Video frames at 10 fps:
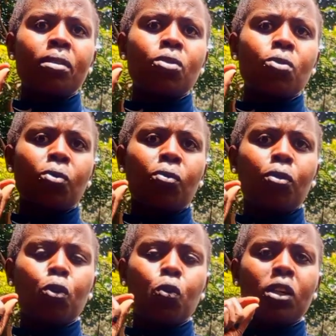So
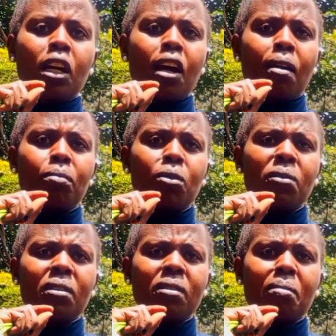for today, I'm
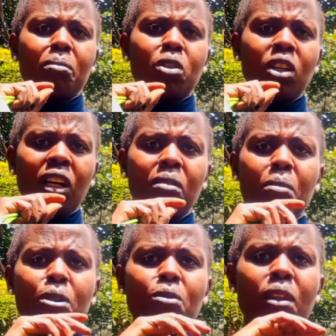using some chicken
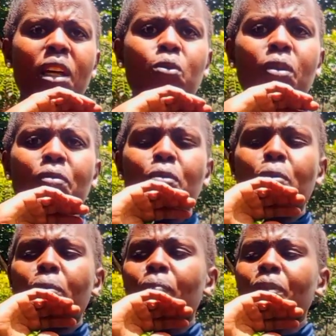manure that was for